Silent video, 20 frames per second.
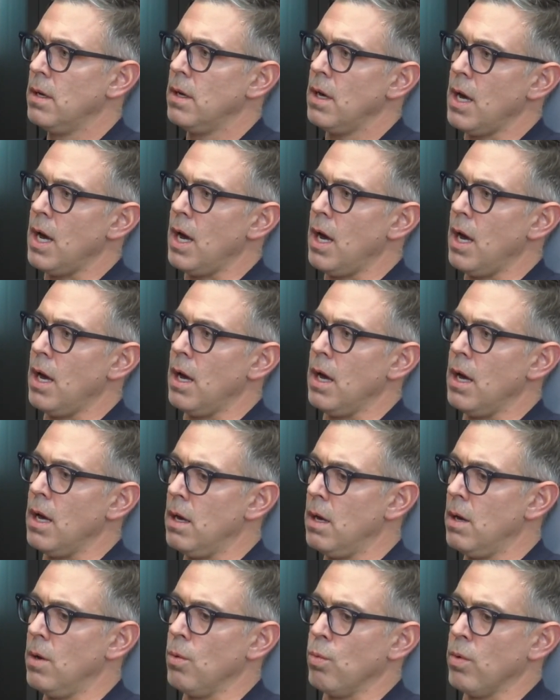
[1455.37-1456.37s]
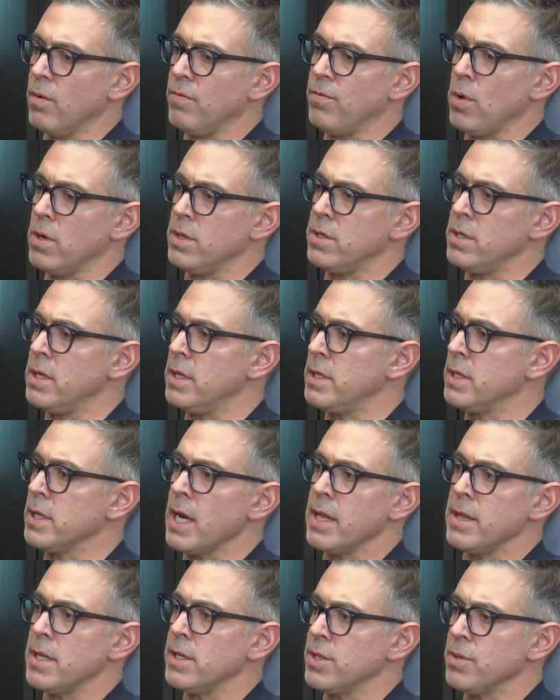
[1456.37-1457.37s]
we're fortunate to
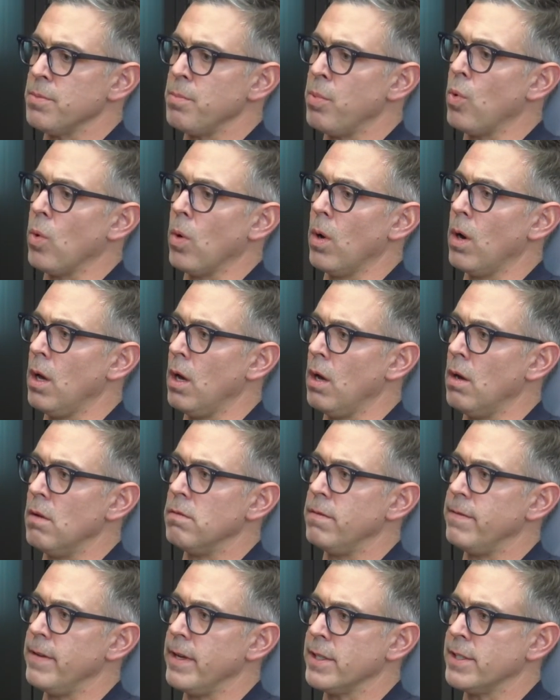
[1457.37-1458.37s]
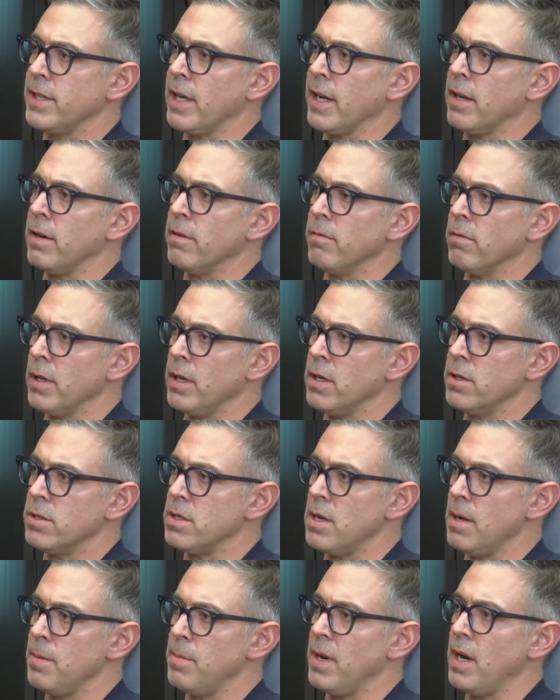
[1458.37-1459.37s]
get the support of executive
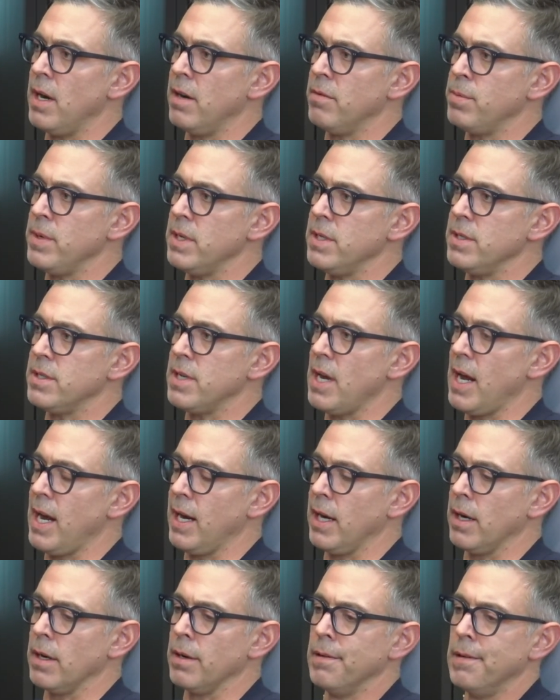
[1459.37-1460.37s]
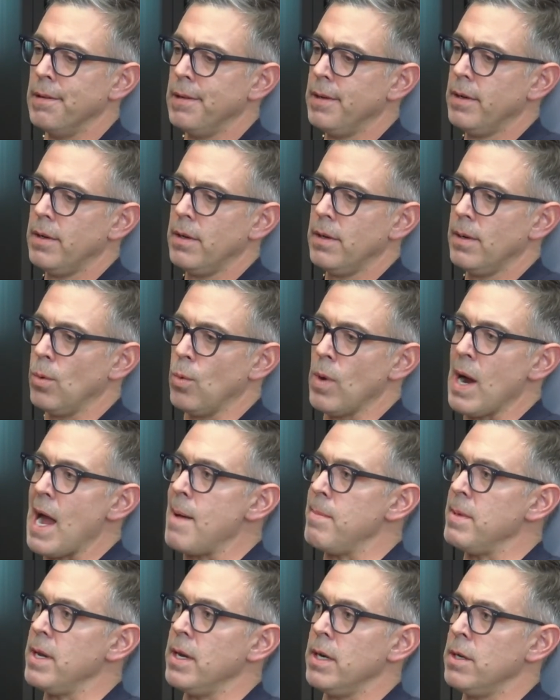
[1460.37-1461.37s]
leadership at NFP saying, we're
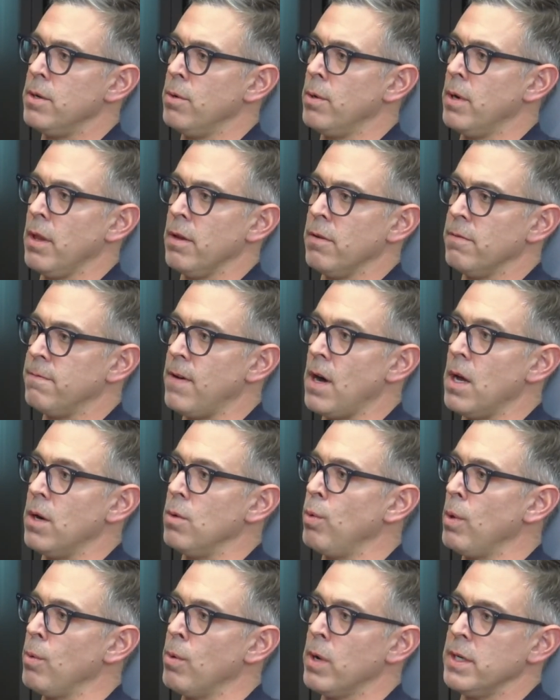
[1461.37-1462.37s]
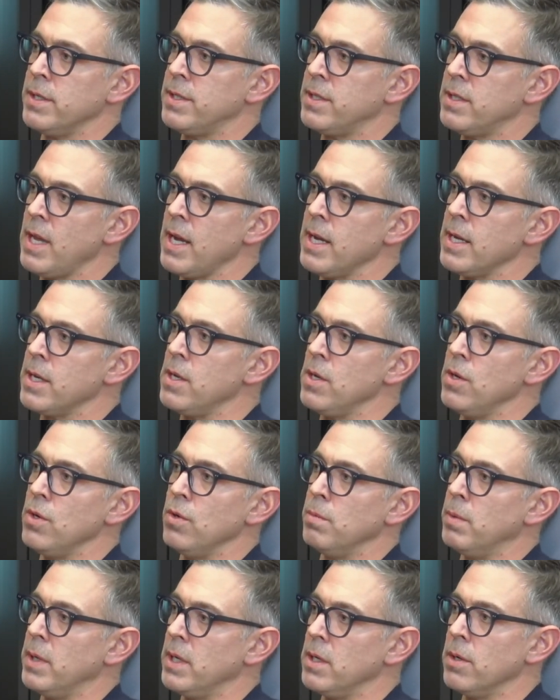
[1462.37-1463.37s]
happy to do another fund. We want to stake
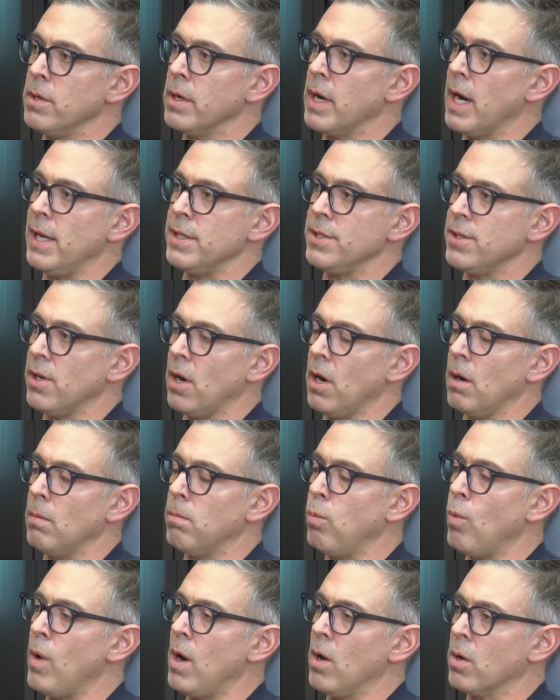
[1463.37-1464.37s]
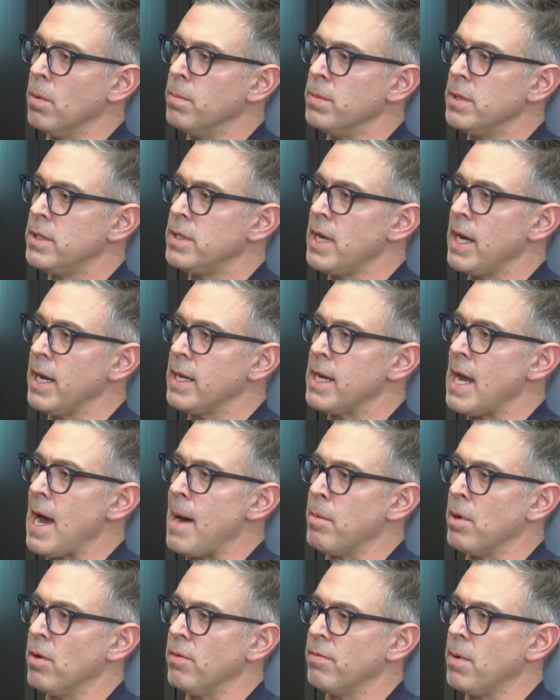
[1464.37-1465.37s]
you, but you guys are welcome to take
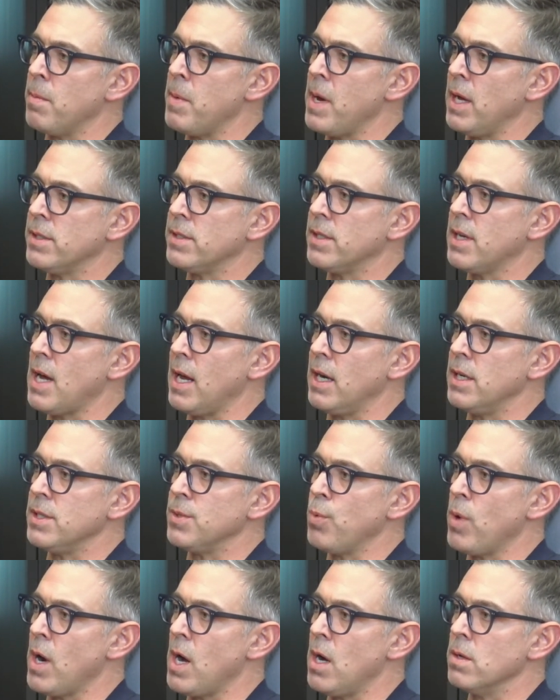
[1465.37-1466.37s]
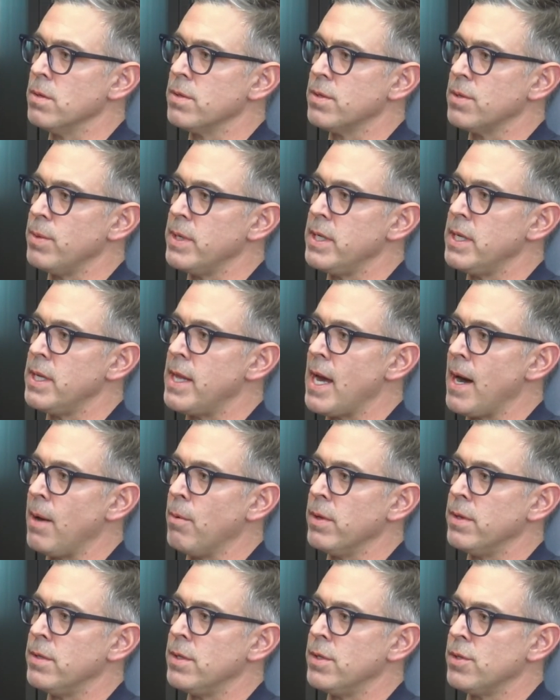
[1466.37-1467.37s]
capital from outside as well. So we did that
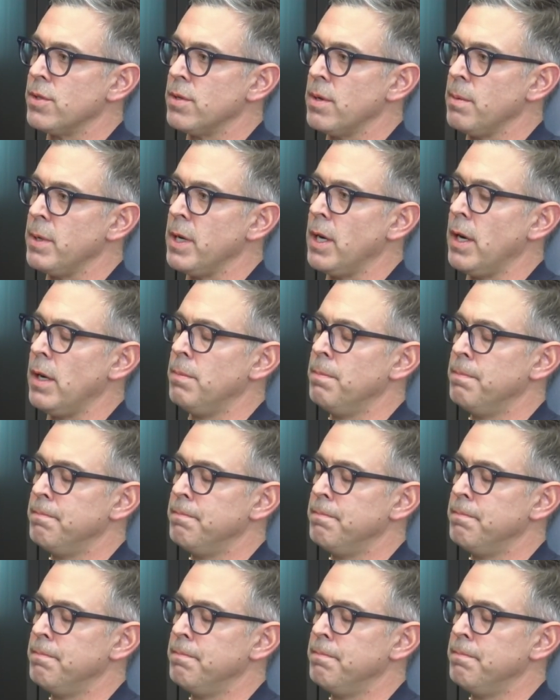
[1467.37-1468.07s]
with Distributed.